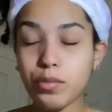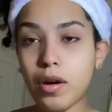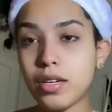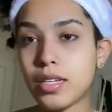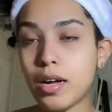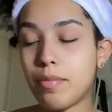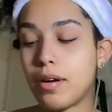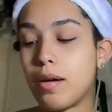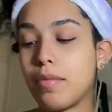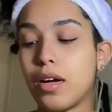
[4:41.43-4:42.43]
to do poli sci,
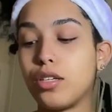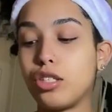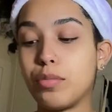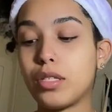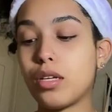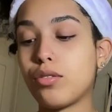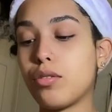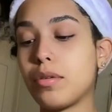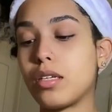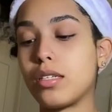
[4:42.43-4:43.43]
but I'm not 100% sure
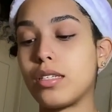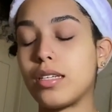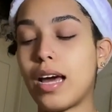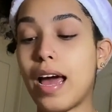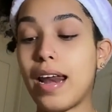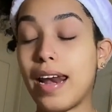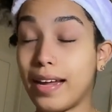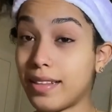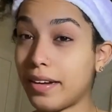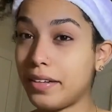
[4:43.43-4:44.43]
because I
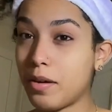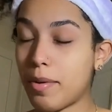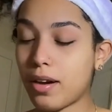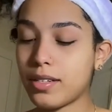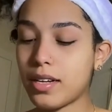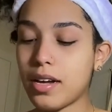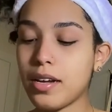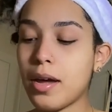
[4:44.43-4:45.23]
like the idea of poli sci,